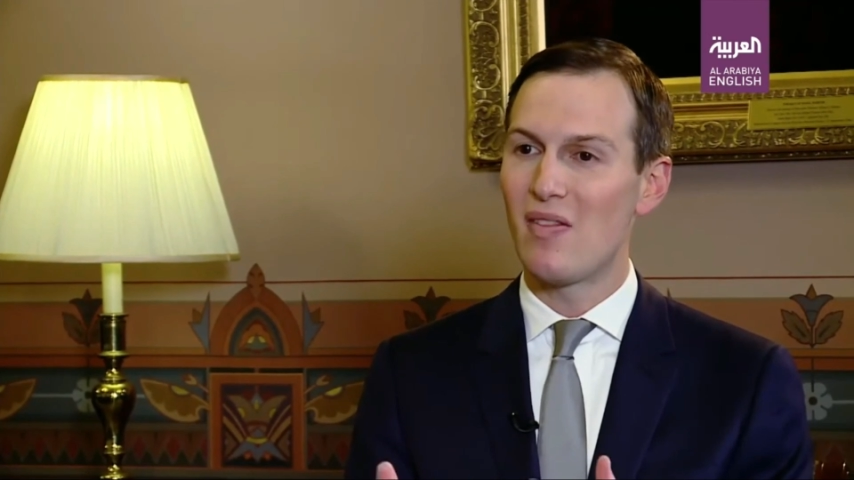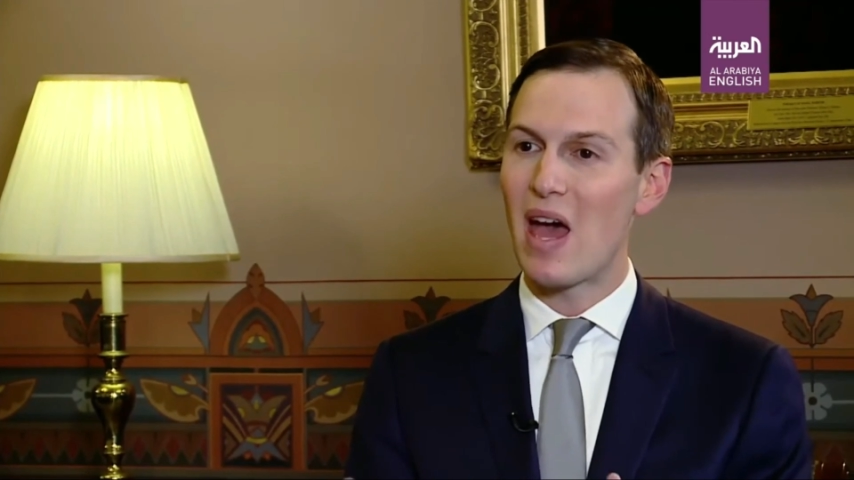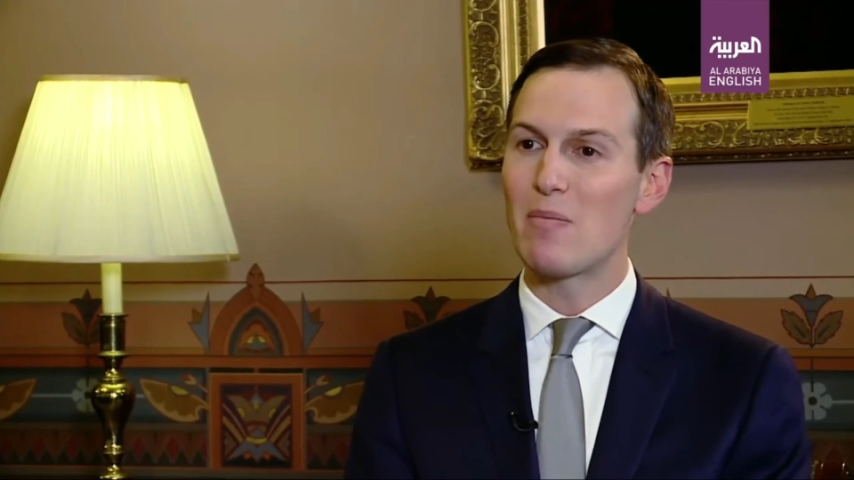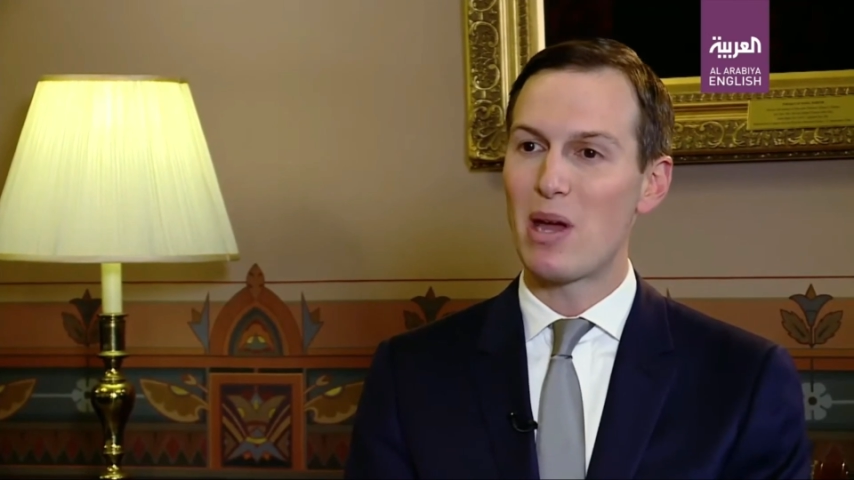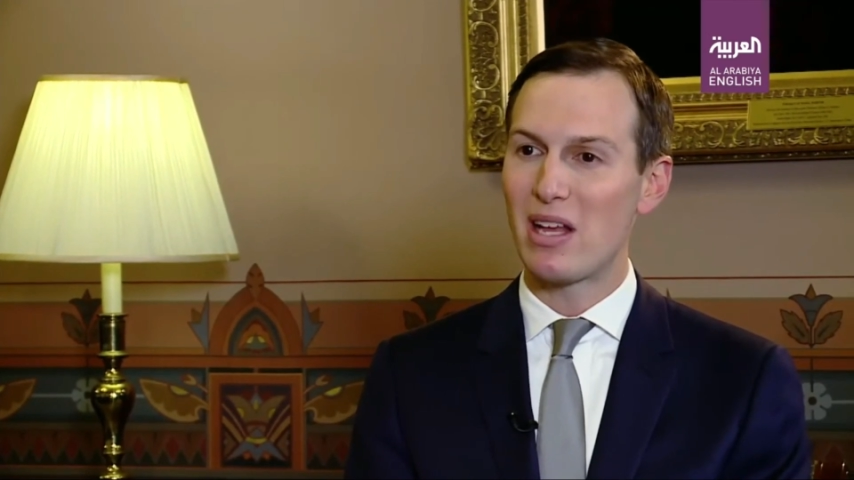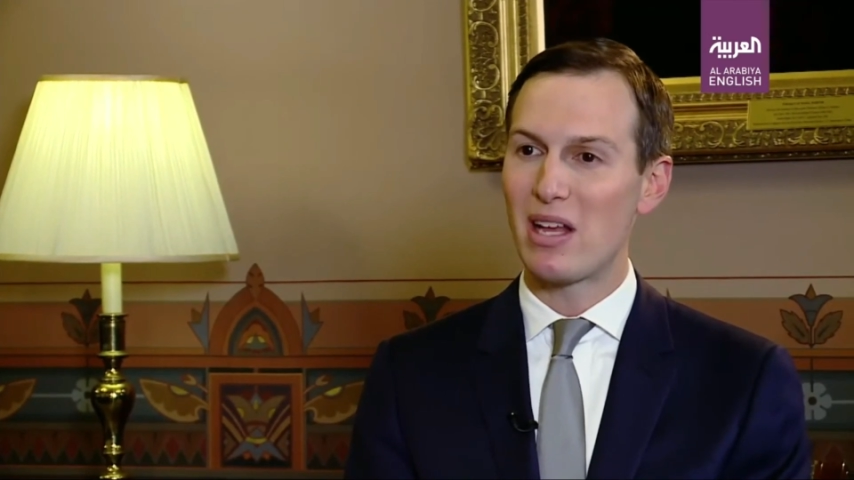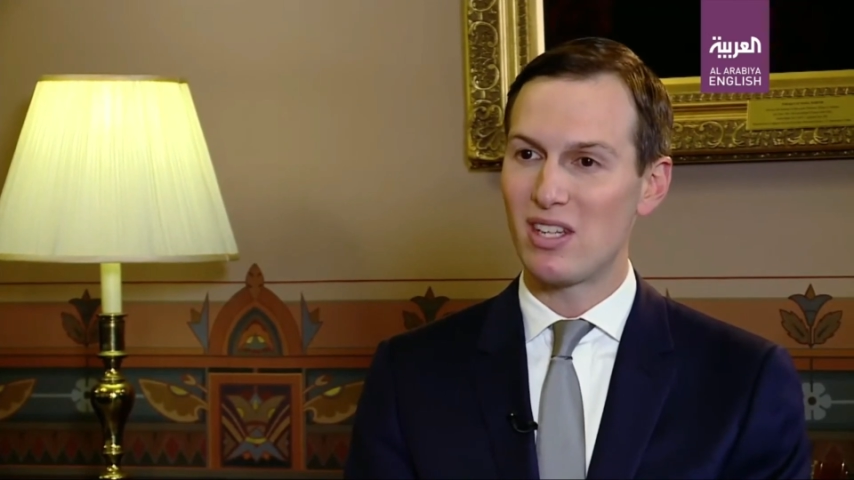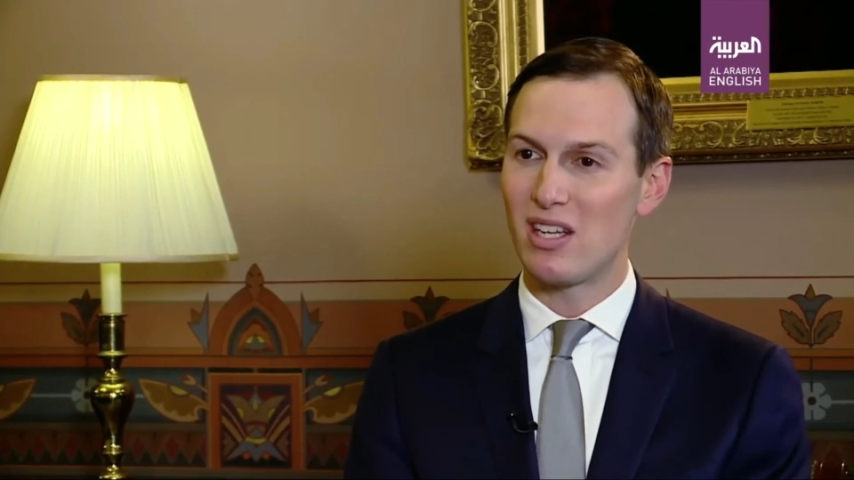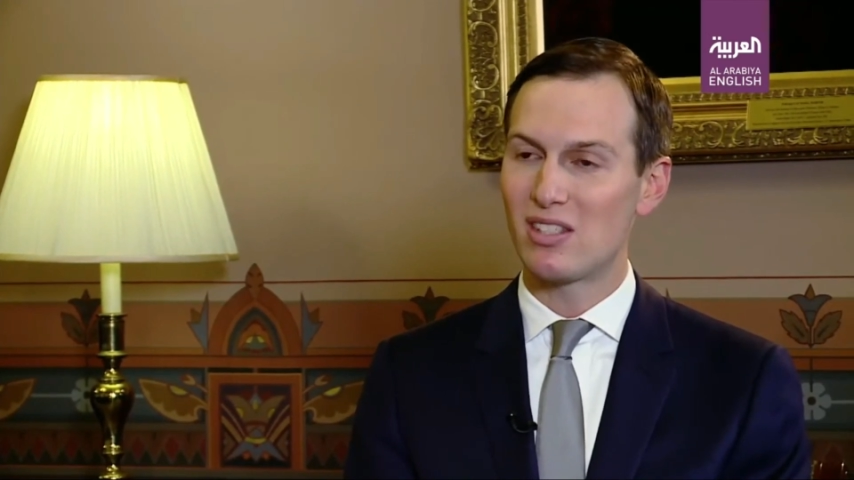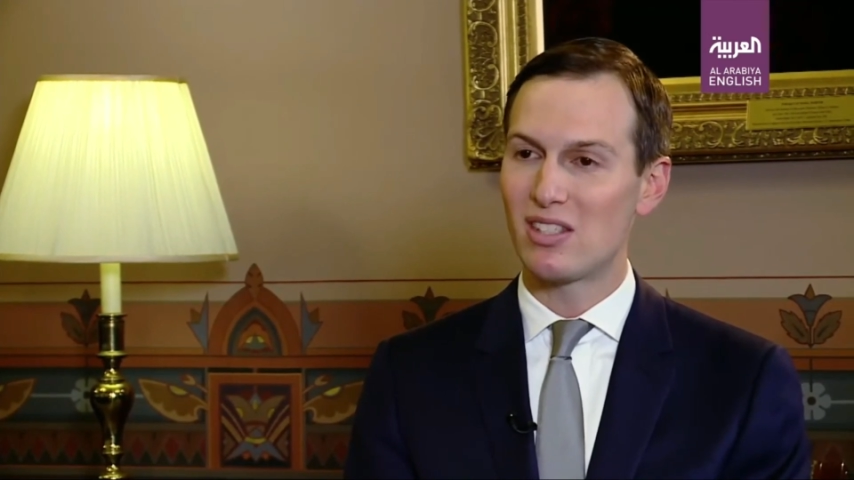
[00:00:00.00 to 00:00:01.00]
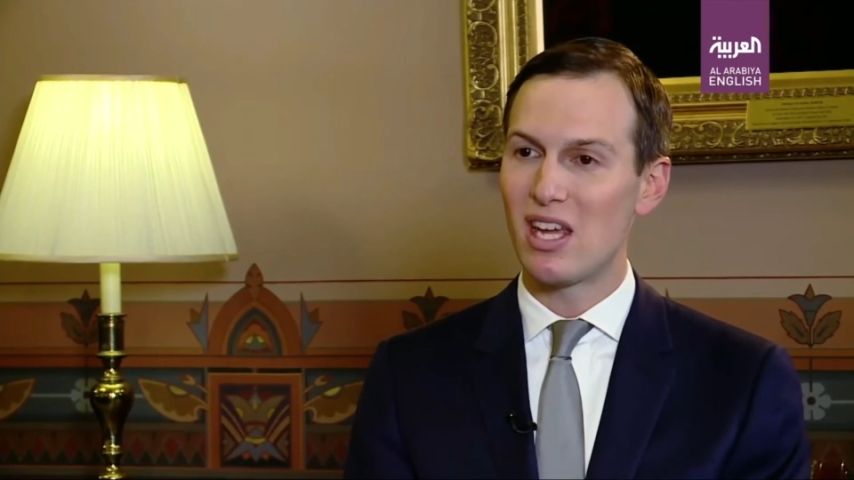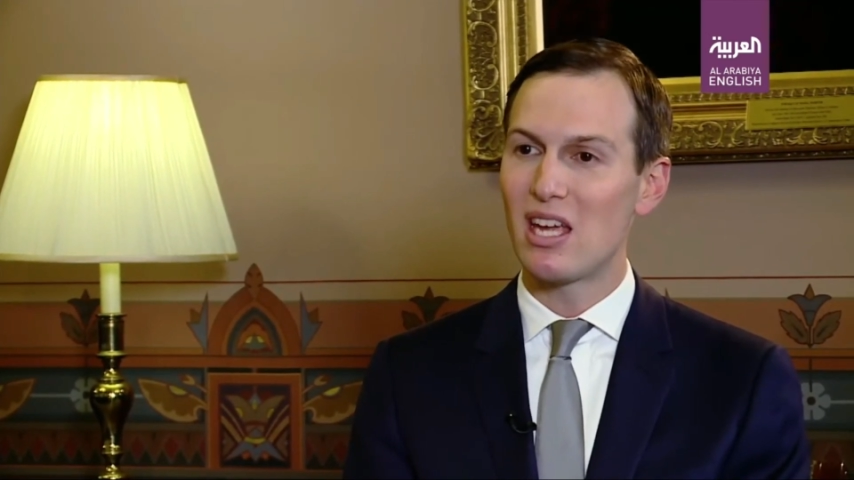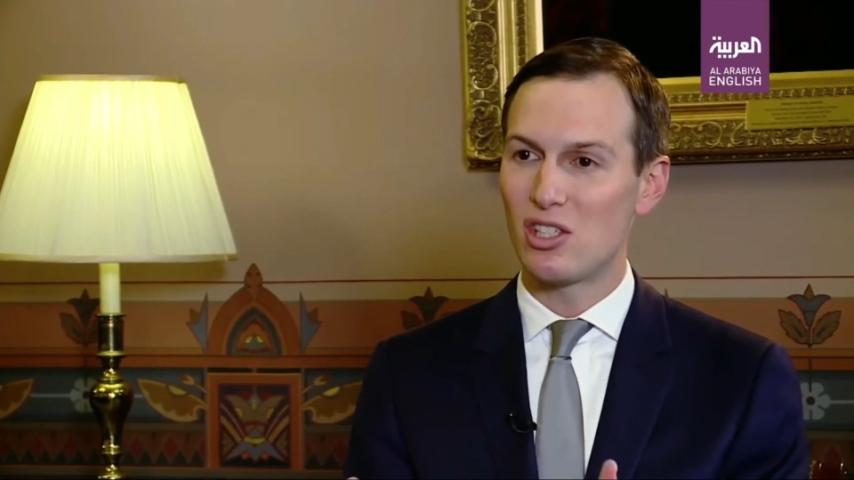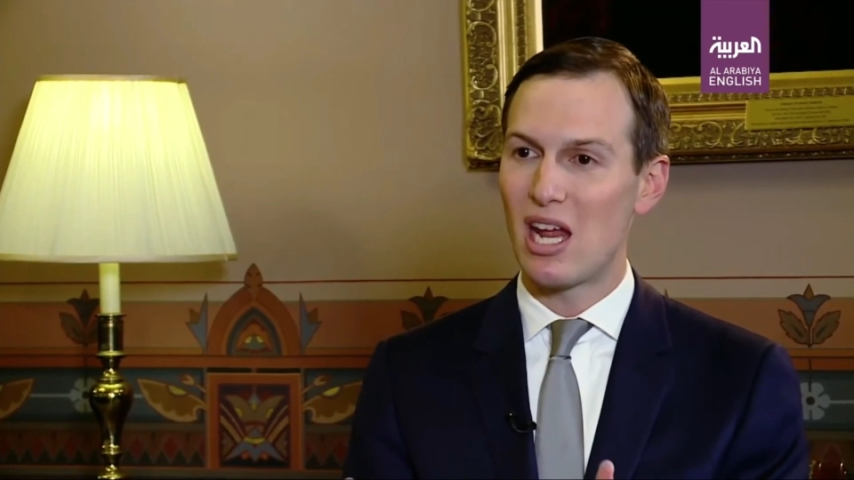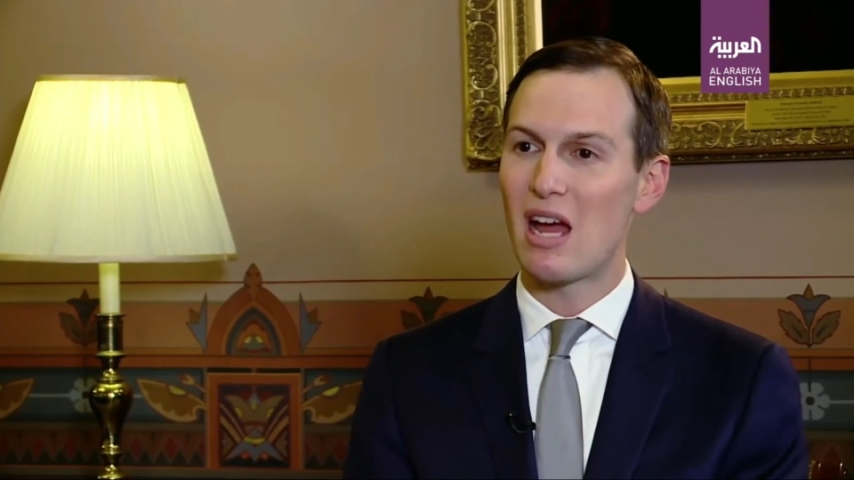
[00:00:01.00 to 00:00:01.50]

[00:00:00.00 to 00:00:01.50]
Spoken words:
That Palestinian state should